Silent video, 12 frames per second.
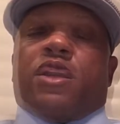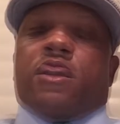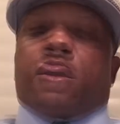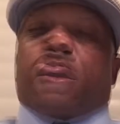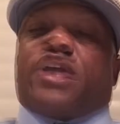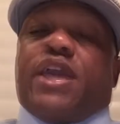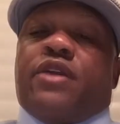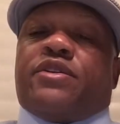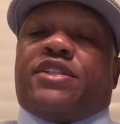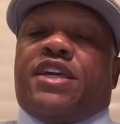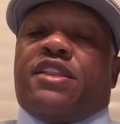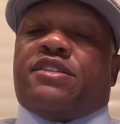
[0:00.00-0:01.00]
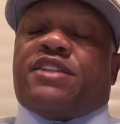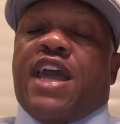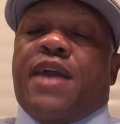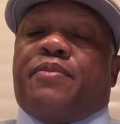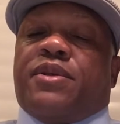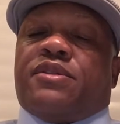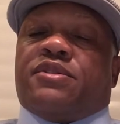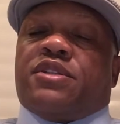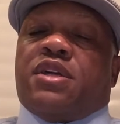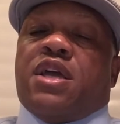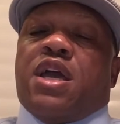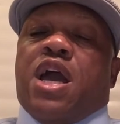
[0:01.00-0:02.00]
To guarantee this happens,
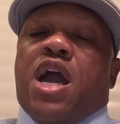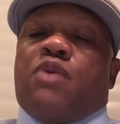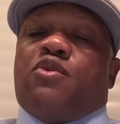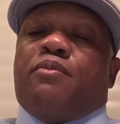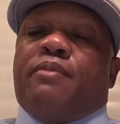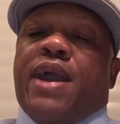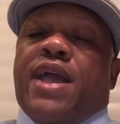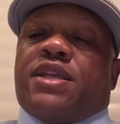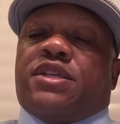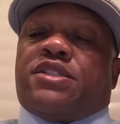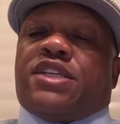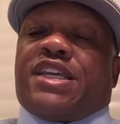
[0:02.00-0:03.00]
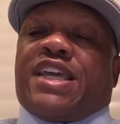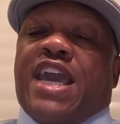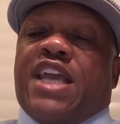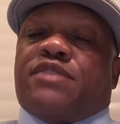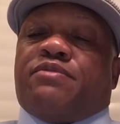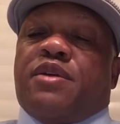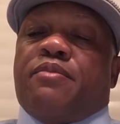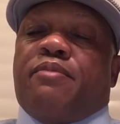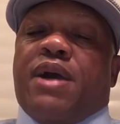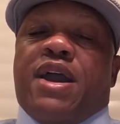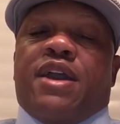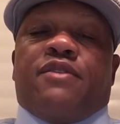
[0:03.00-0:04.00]
I will manage engagement
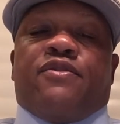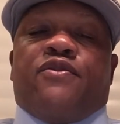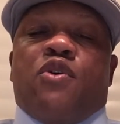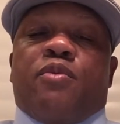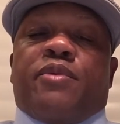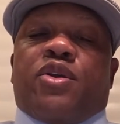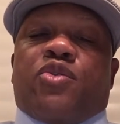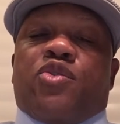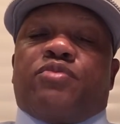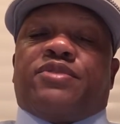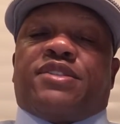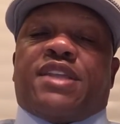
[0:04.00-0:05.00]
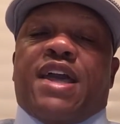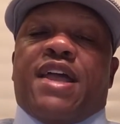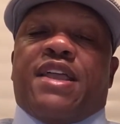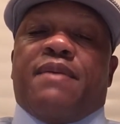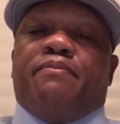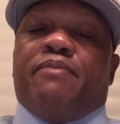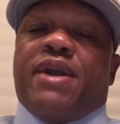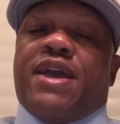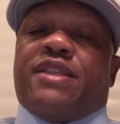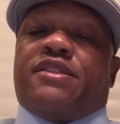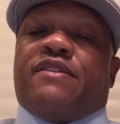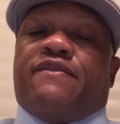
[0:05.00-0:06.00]
by forming groups that
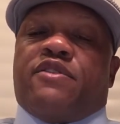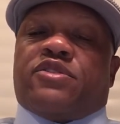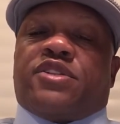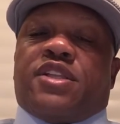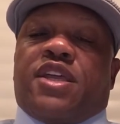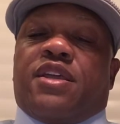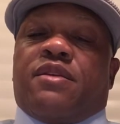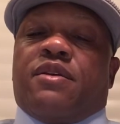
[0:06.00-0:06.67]
embed diversity.